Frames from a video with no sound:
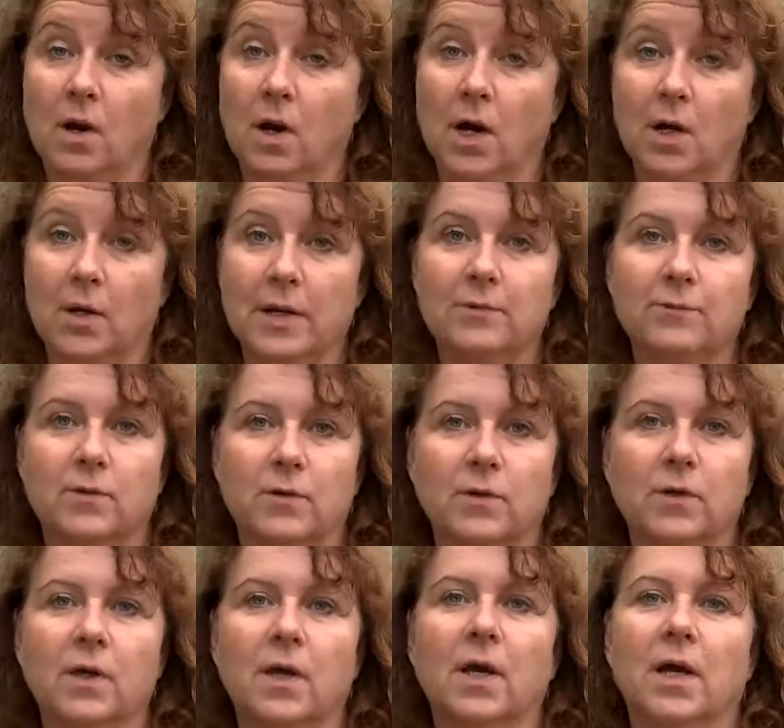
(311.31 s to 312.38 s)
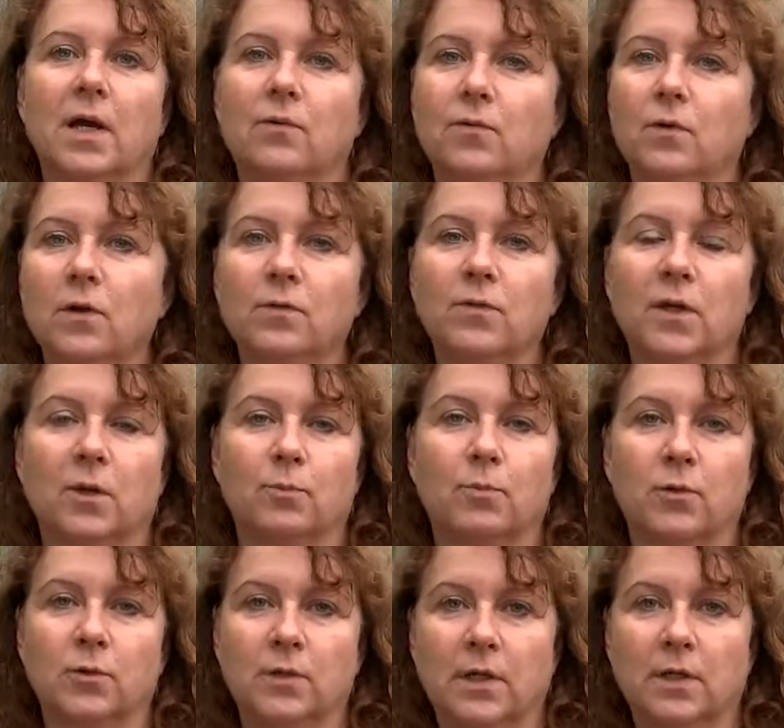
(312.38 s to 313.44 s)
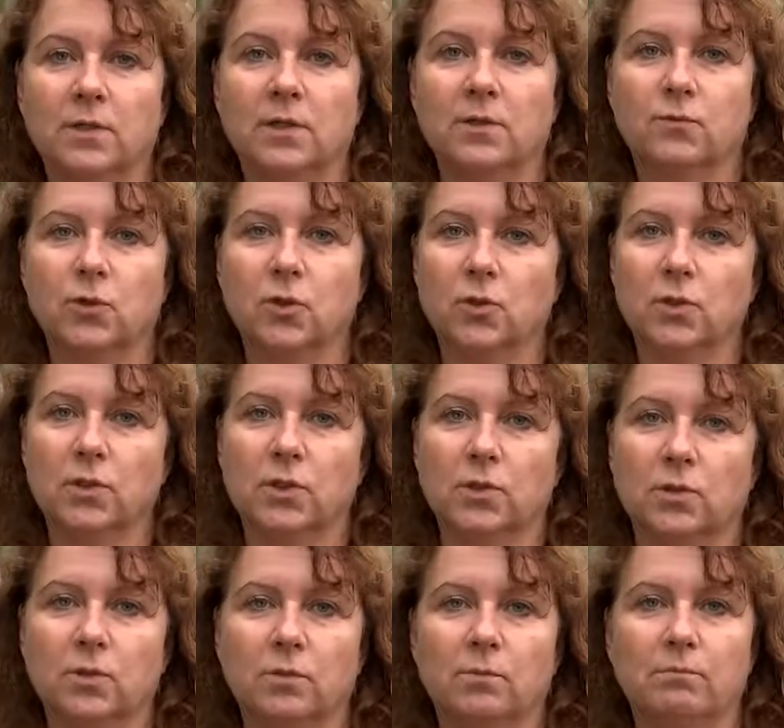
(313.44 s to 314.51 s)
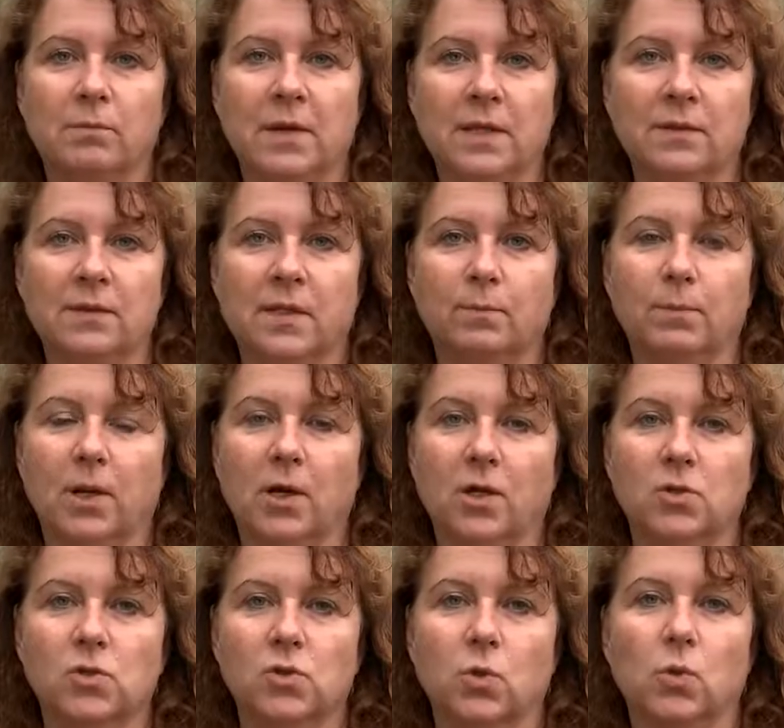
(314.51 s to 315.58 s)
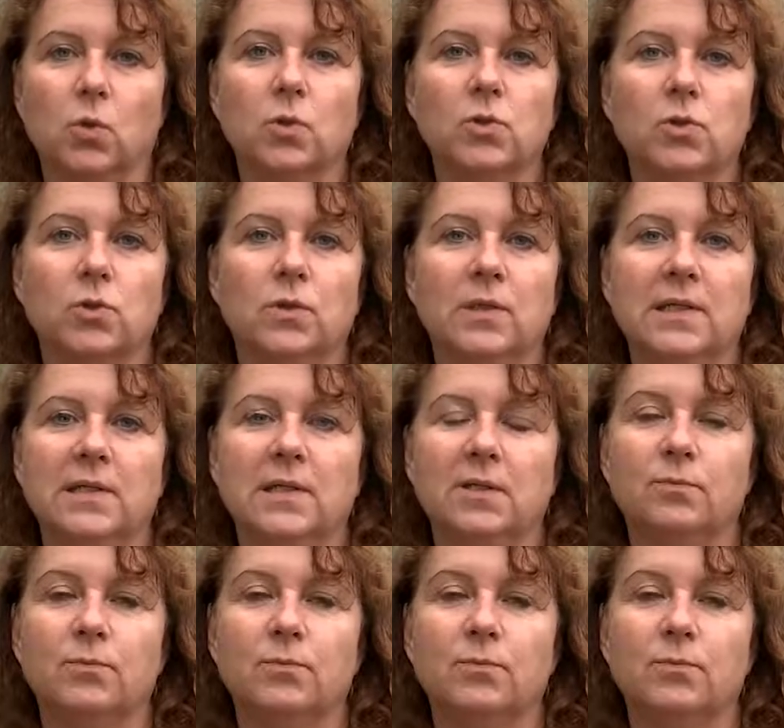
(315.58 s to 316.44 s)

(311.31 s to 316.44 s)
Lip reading: However, evolving a protective cuticle meant that plants also needed